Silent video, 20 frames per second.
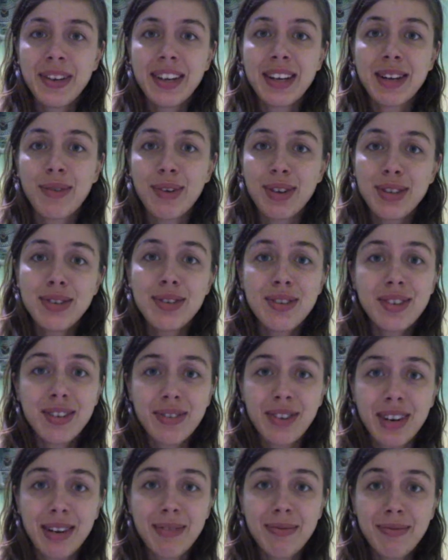It was your
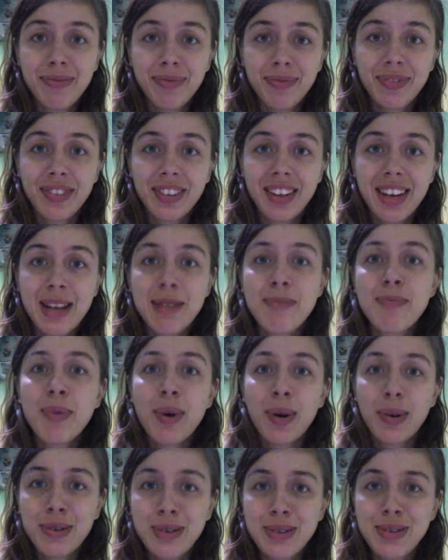dream. It
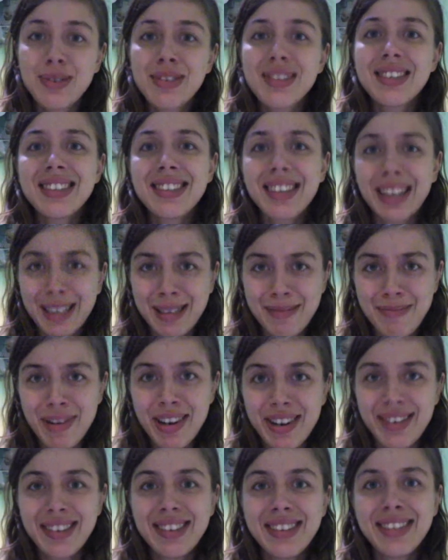brought you to this
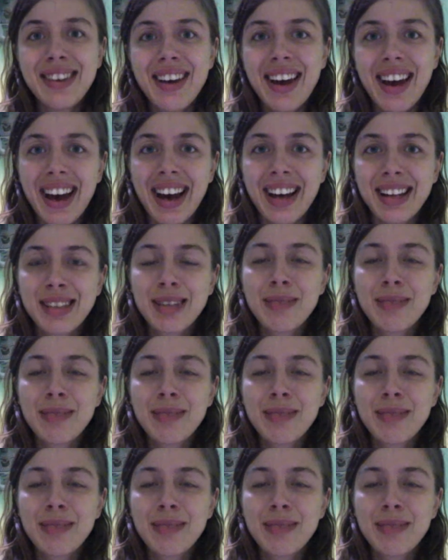experience you had,